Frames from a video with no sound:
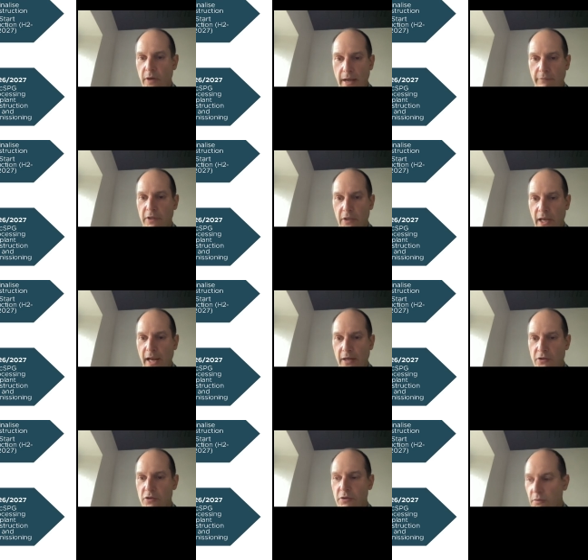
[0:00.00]
have the
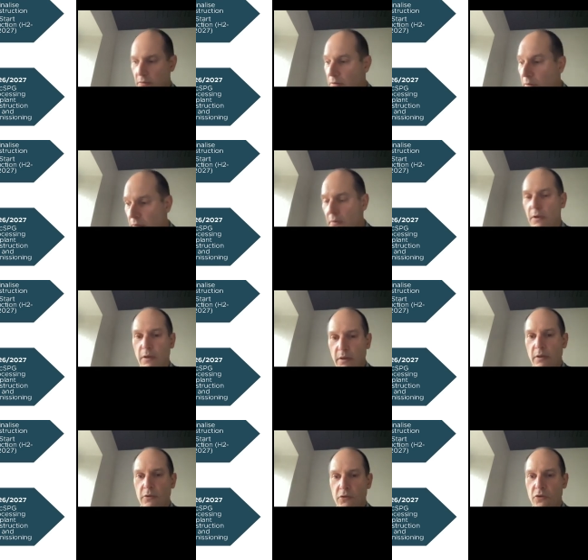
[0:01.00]
cash
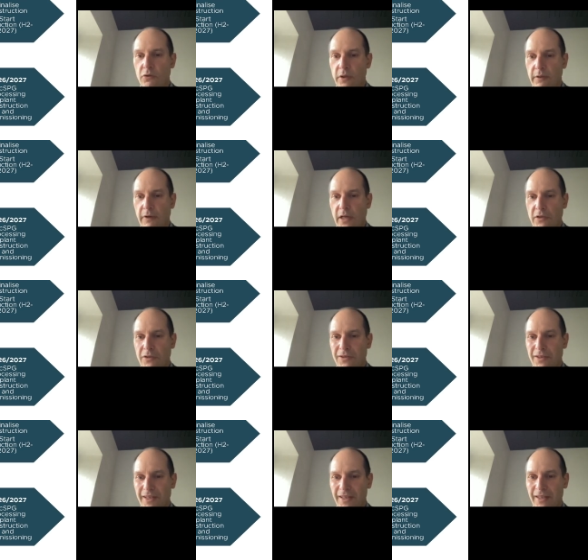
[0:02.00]
to
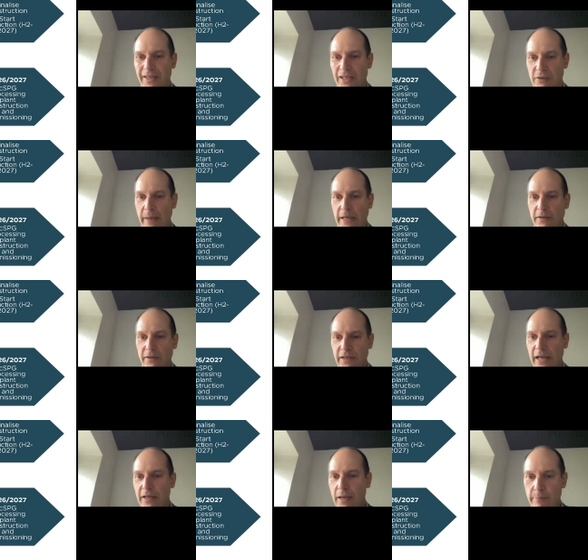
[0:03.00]
invest in expanding
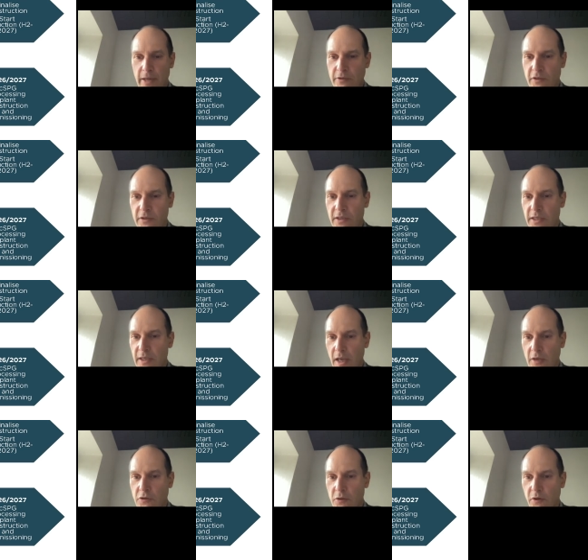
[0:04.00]
that capacity as you